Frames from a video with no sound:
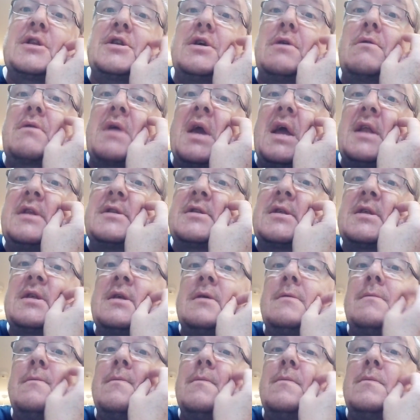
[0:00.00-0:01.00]
two
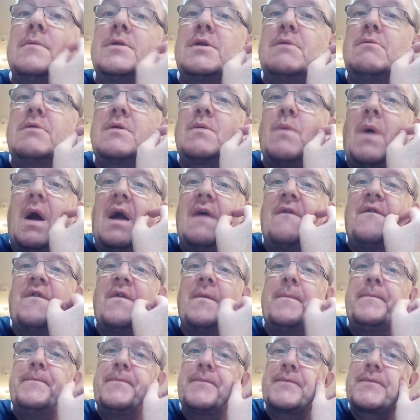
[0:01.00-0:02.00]
kids to his wife.
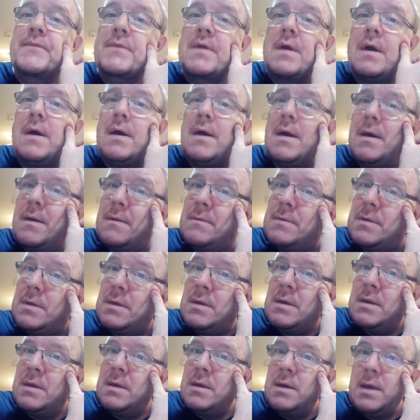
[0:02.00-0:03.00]
Yeah.
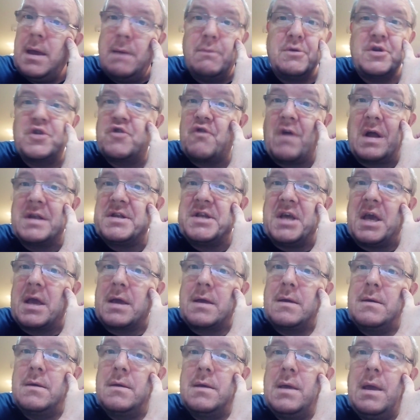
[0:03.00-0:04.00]
It was
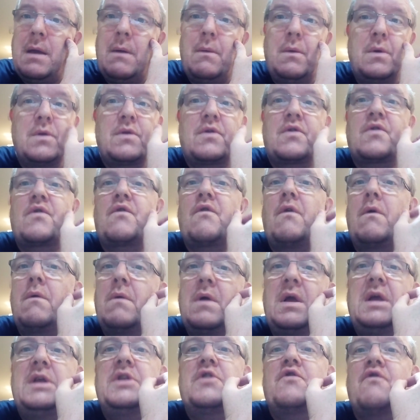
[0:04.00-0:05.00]
tragic. It was
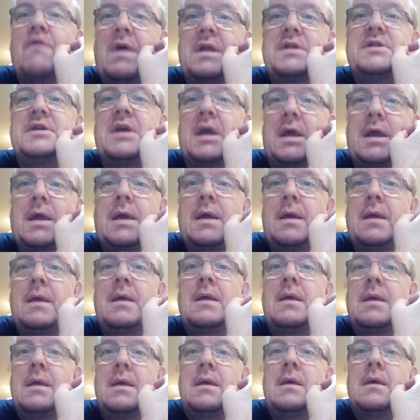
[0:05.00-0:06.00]
truly tragic.
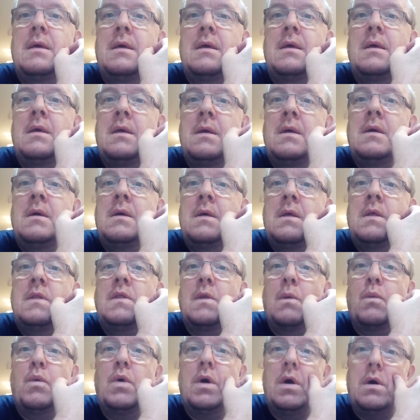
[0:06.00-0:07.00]

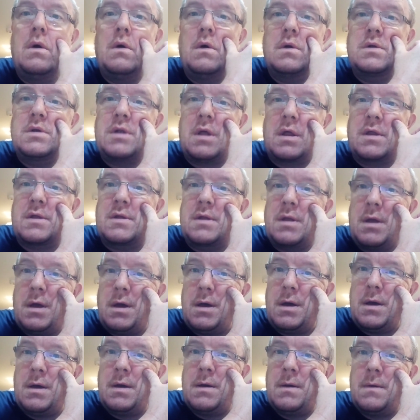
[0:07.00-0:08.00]
The world lost
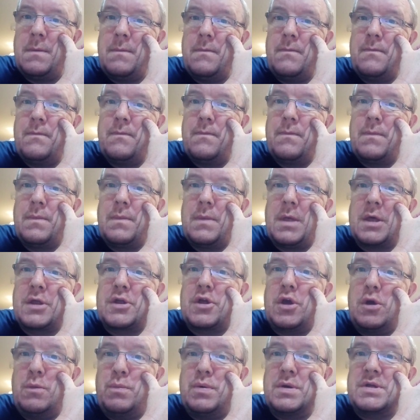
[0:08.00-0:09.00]
a
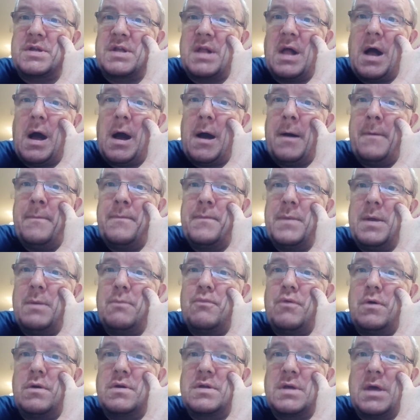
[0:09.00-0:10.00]
superstar in
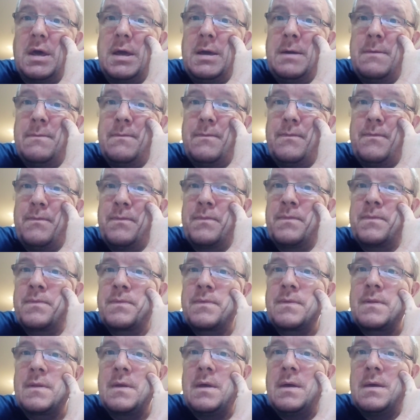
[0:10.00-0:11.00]
Bruce Lee.
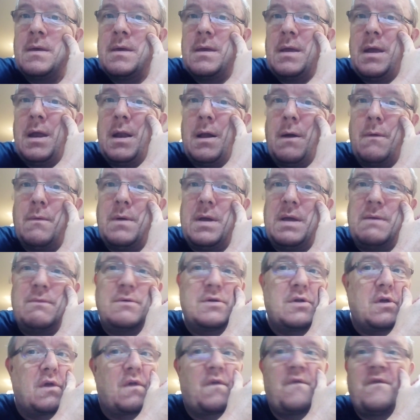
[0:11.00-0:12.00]
You know, he
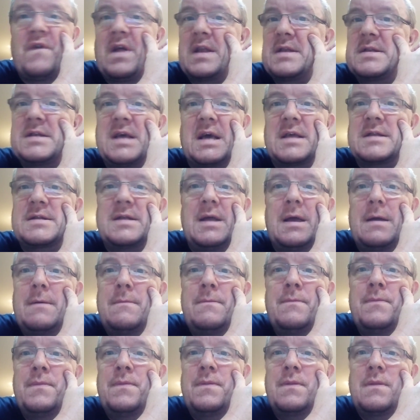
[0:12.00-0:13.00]
was just fantastic.
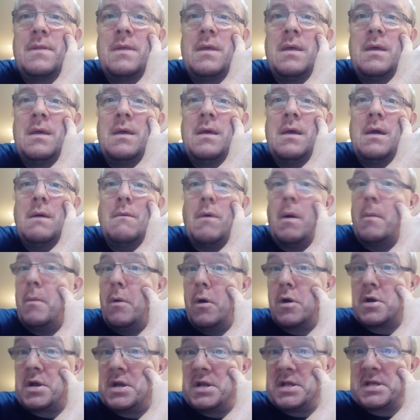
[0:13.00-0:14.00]
What
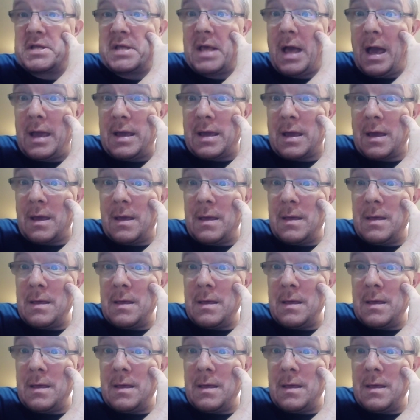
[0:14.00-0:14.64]
more can I say?